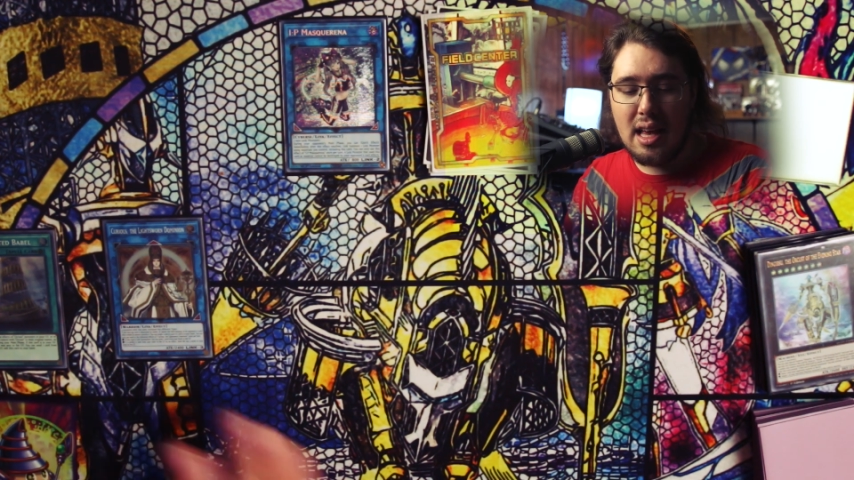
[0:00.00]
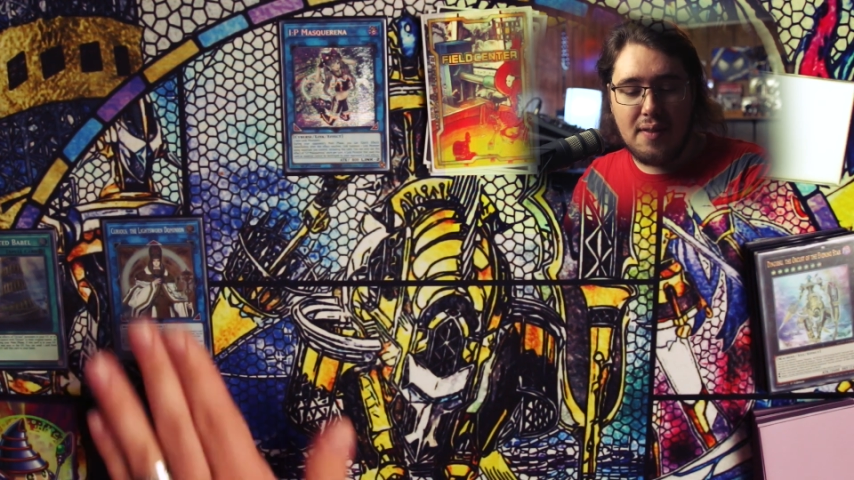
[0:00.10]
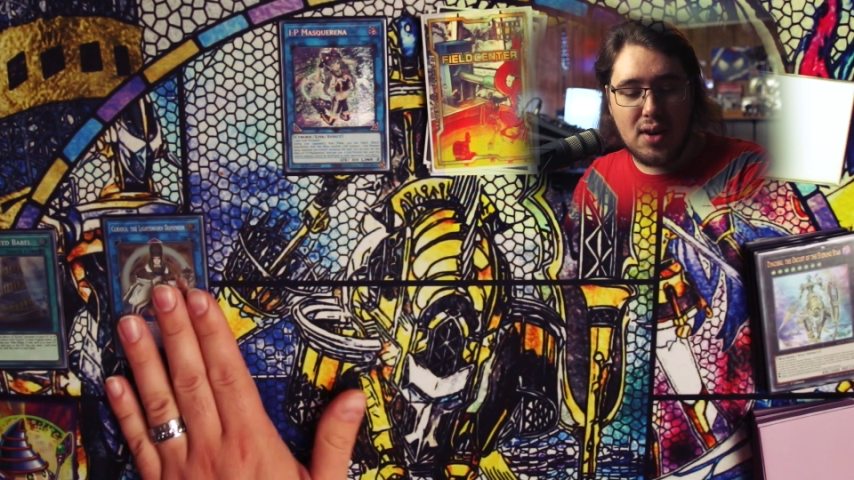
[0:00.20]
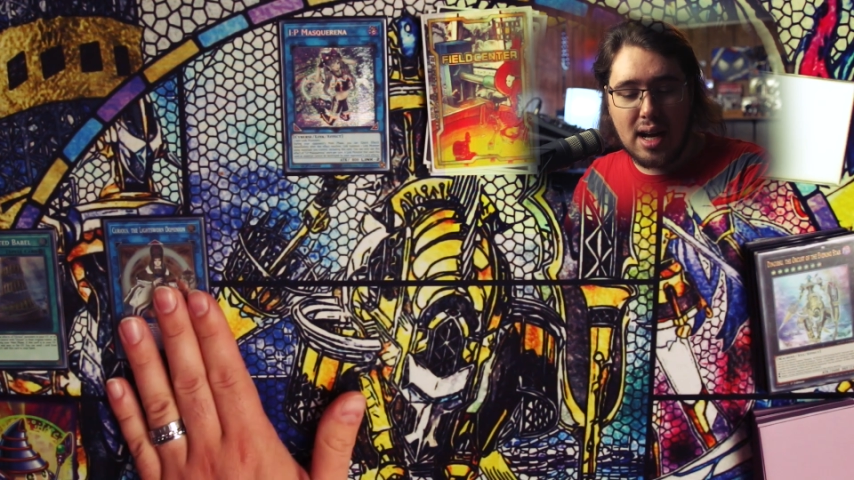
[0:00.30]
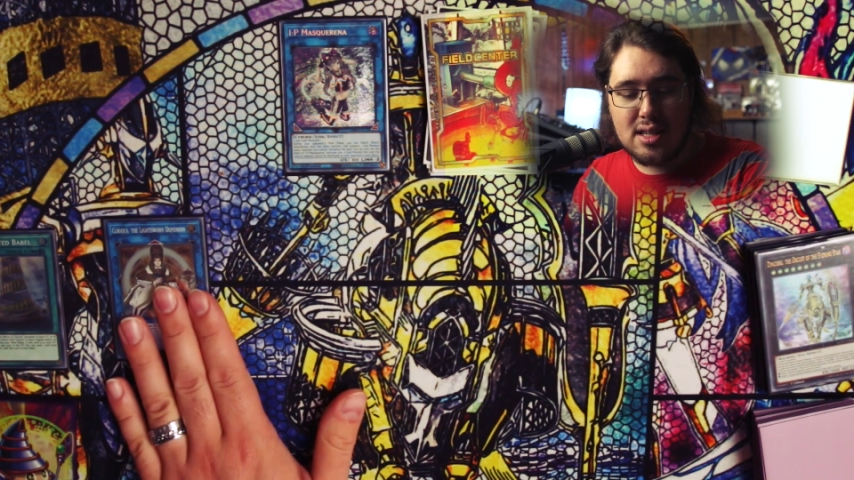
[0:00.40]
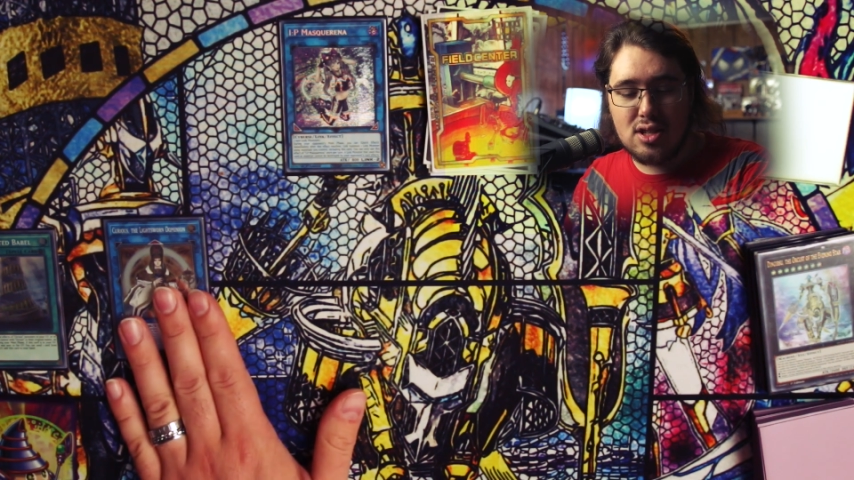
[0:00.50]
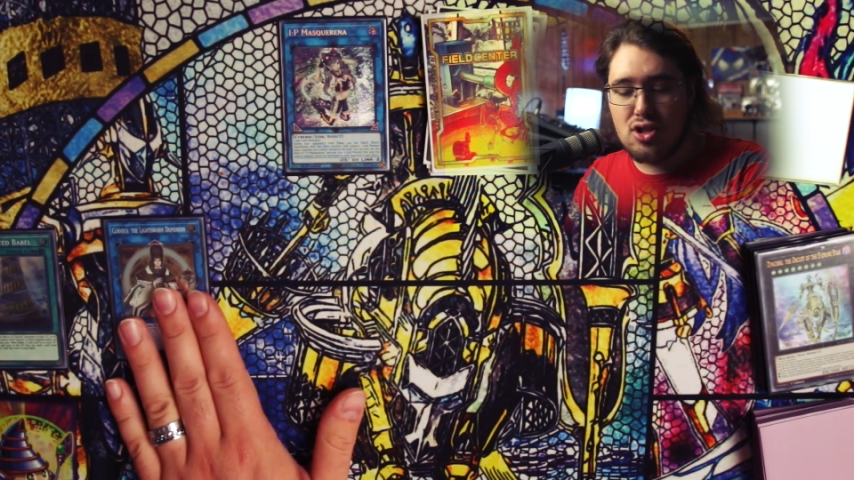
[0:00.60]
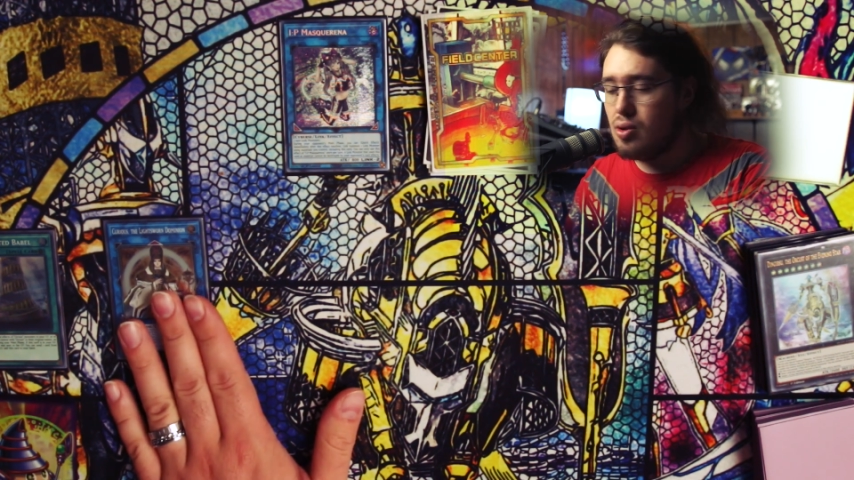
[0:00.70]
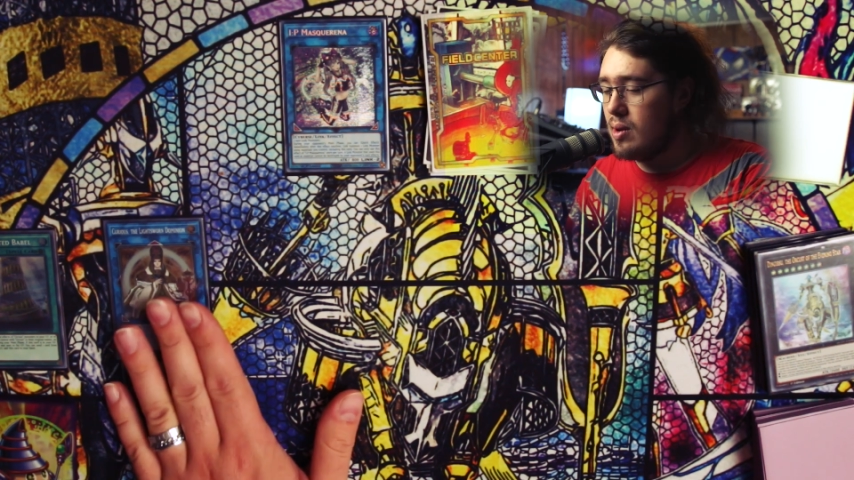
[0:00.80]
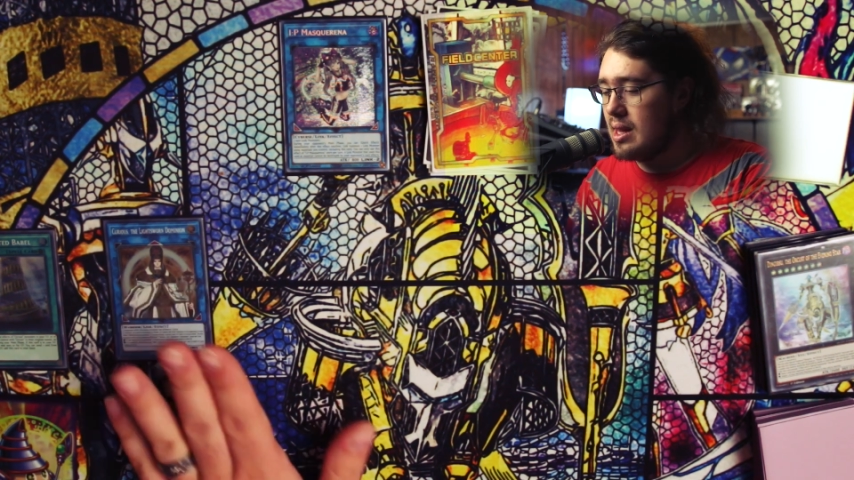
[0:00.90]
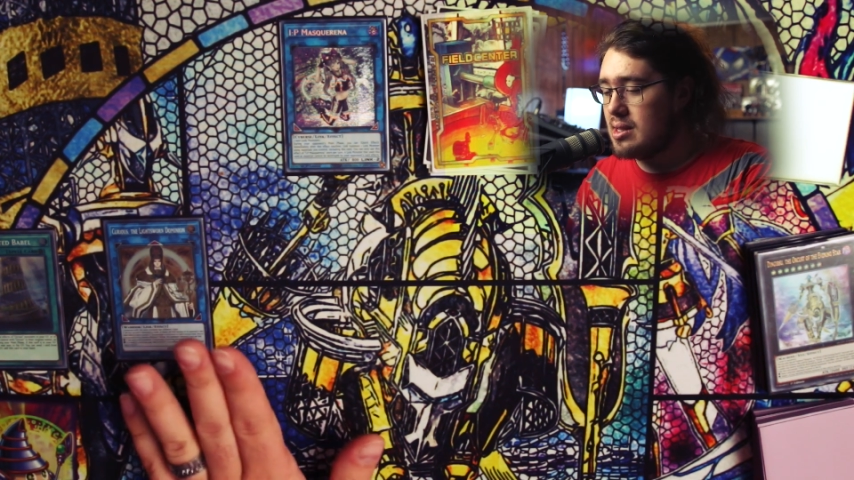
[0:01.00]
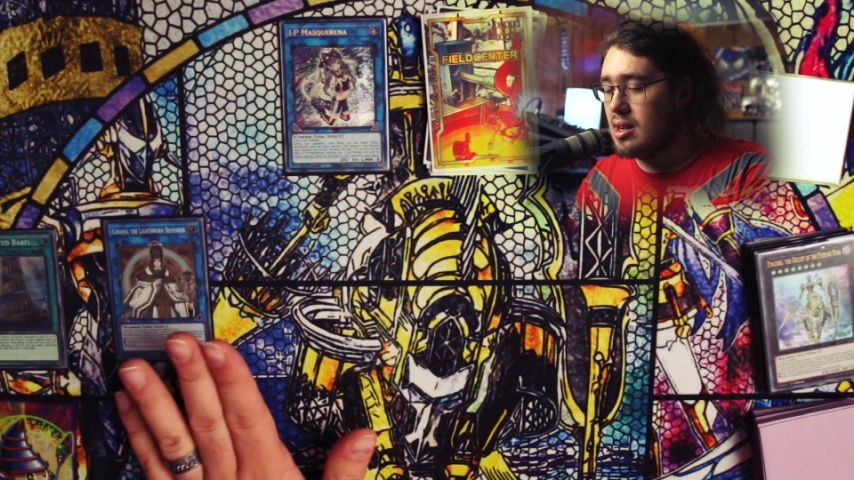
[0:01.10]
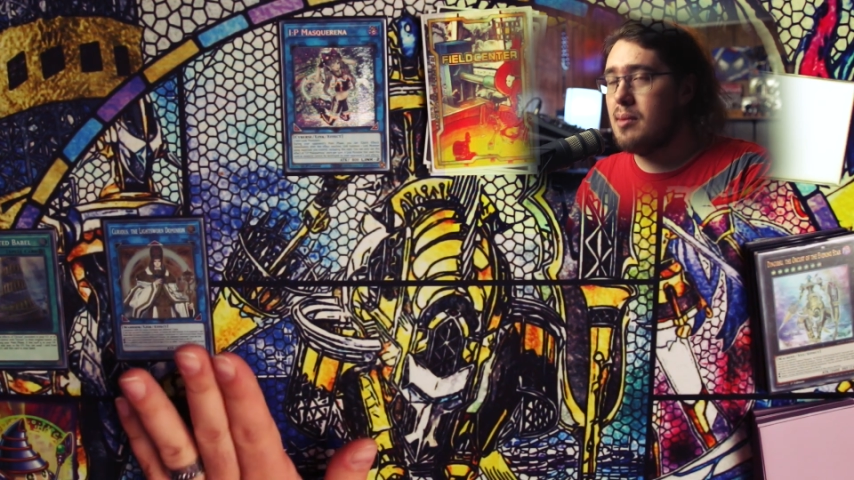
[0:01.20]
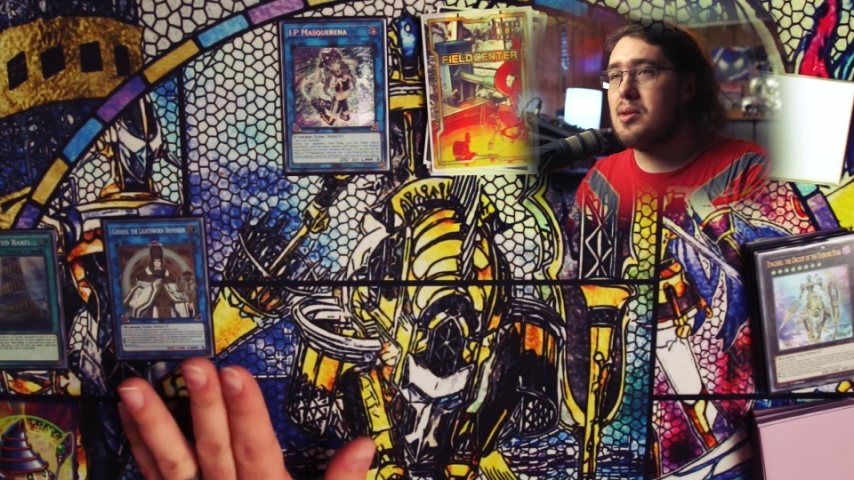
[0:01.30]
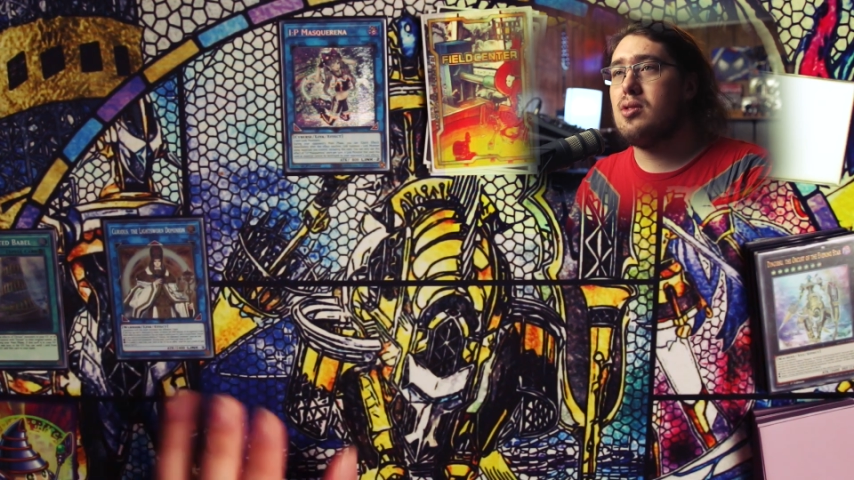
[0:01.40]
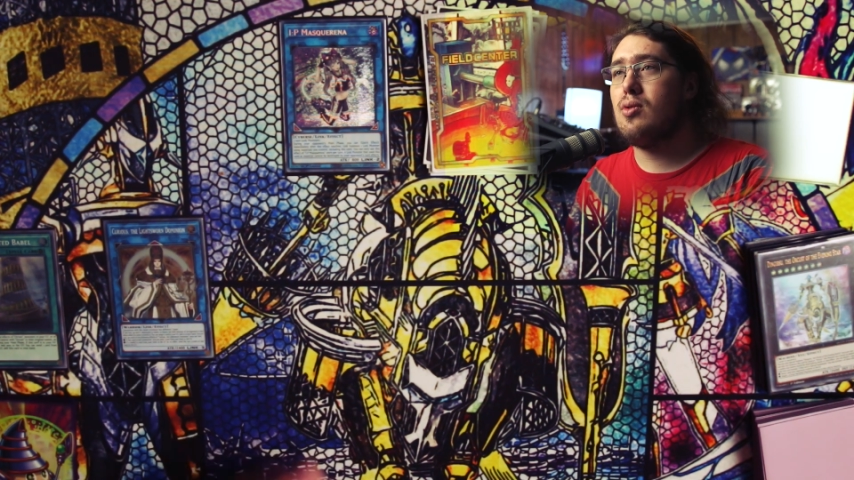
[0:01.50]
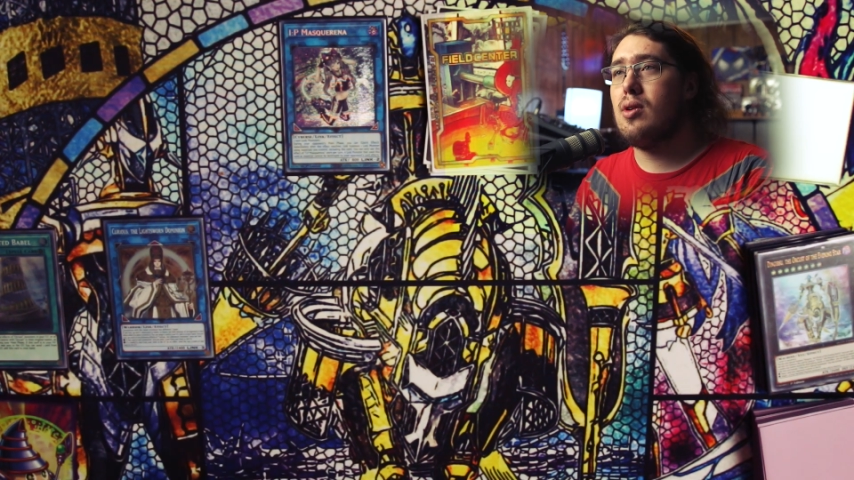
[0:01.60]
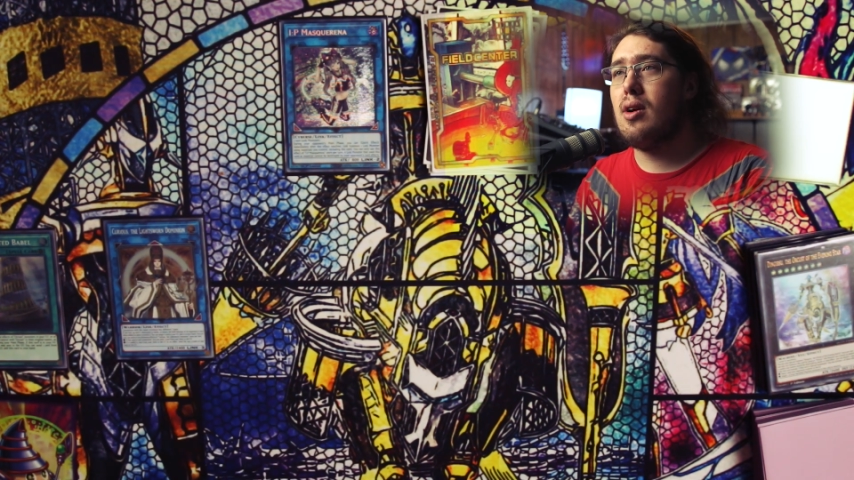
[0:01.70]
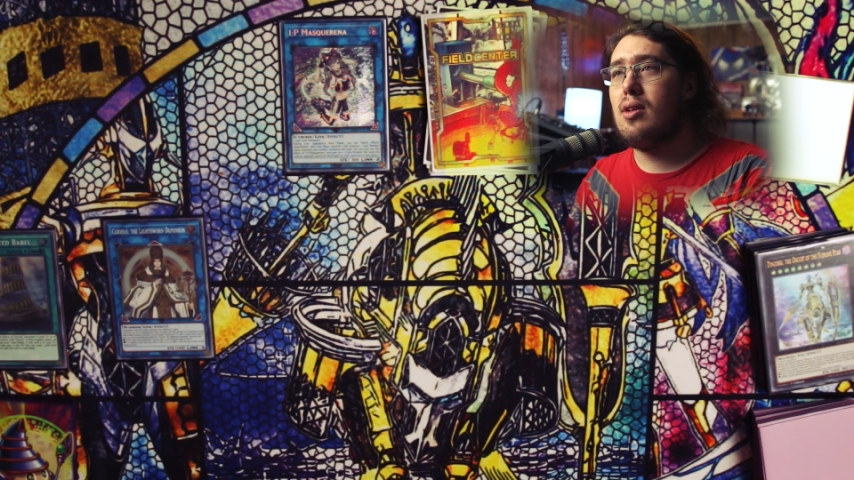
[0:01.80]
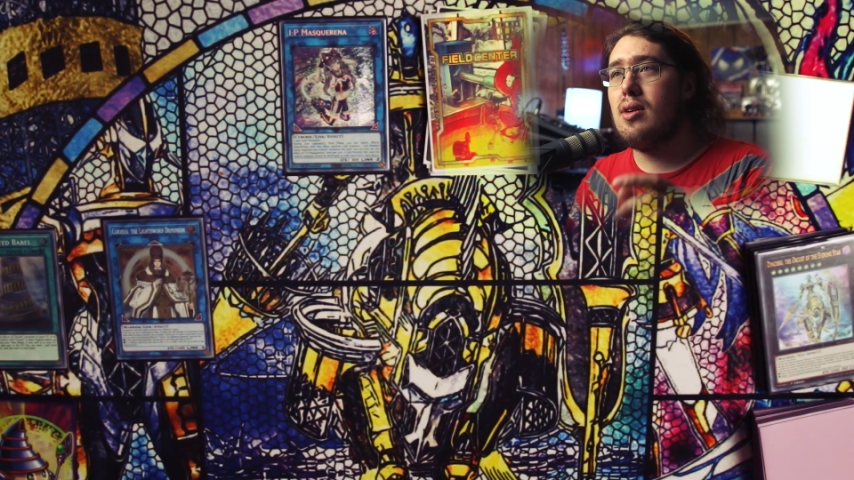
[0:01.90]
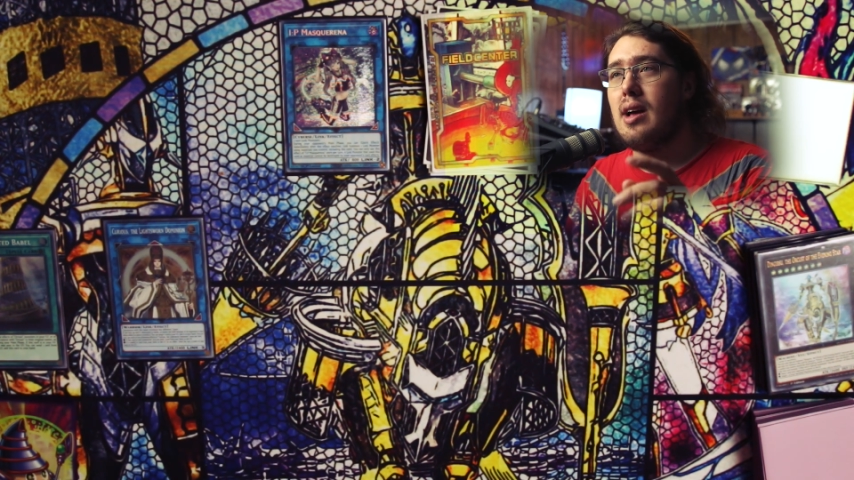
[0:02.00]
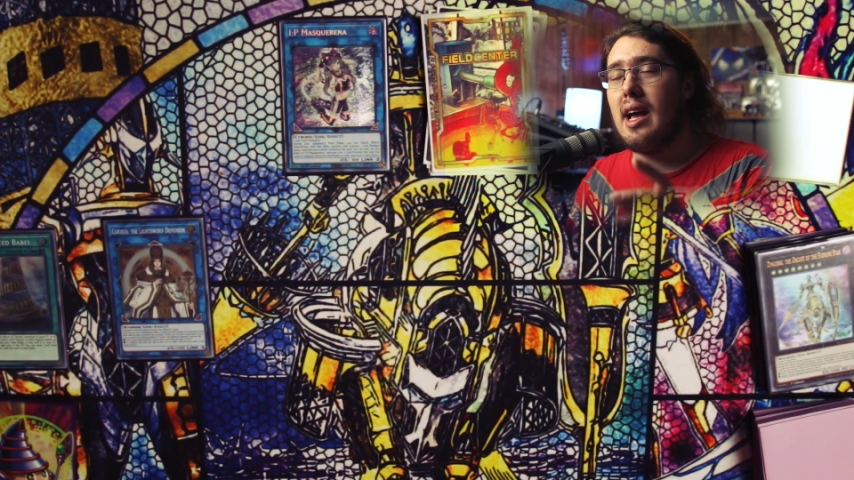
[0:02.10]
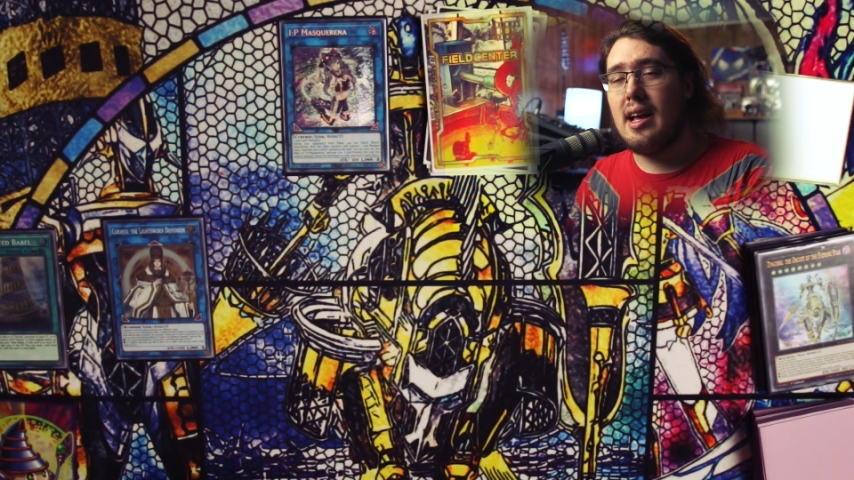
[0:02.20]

if you guys enjoy this combo tutorial,